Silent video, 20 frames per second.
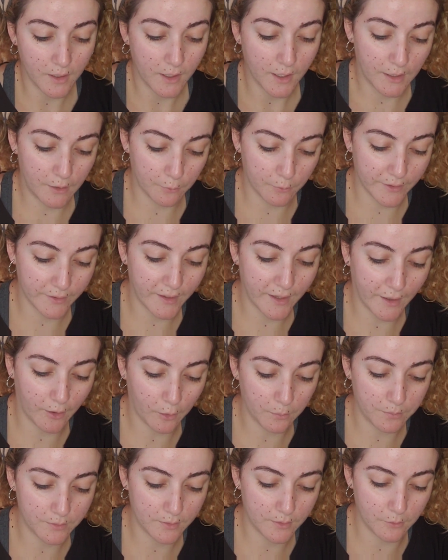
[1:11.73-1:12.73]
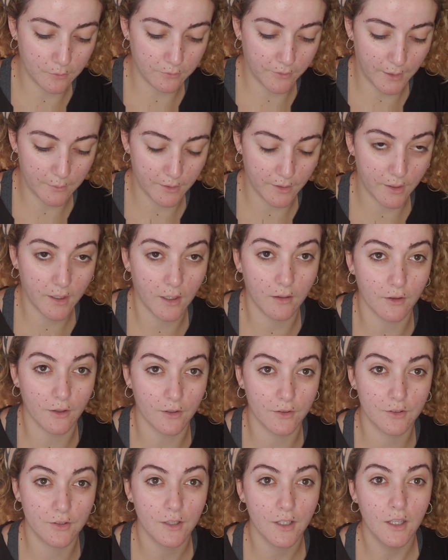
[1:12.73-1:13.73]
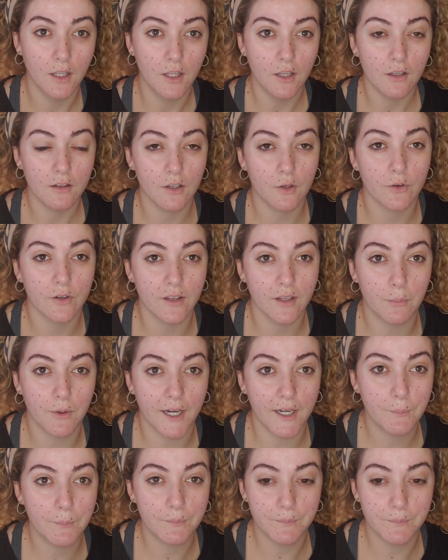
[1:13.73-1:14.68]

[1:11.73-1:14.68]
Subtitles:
It really helps those vibrant colors look really bright.